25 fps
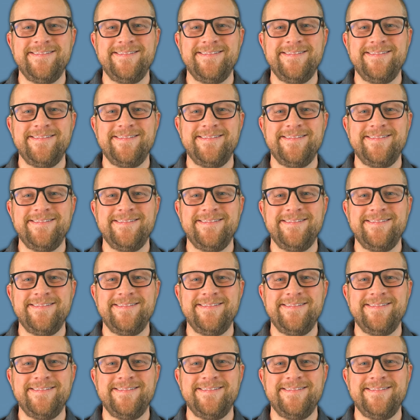
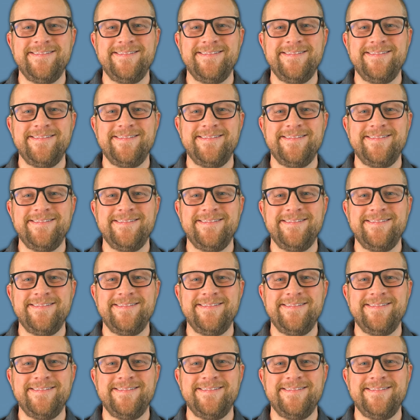
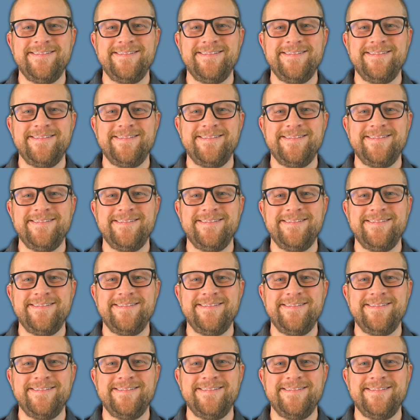
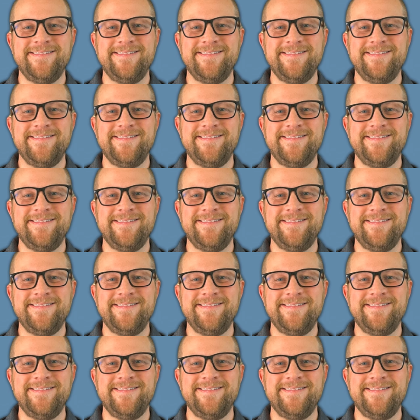
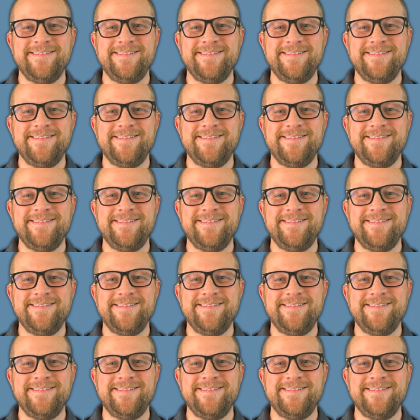
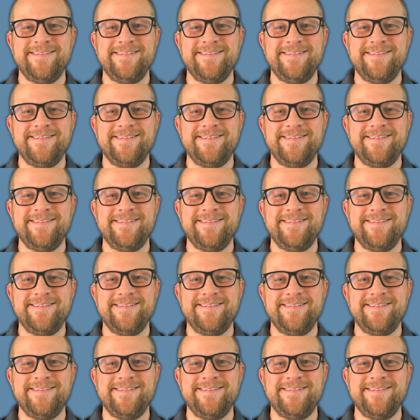
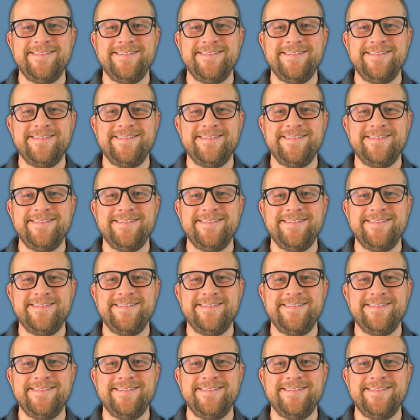
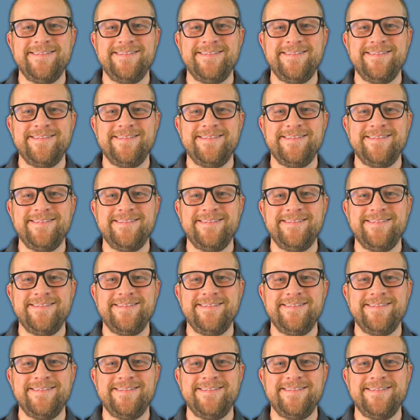(no lip movement)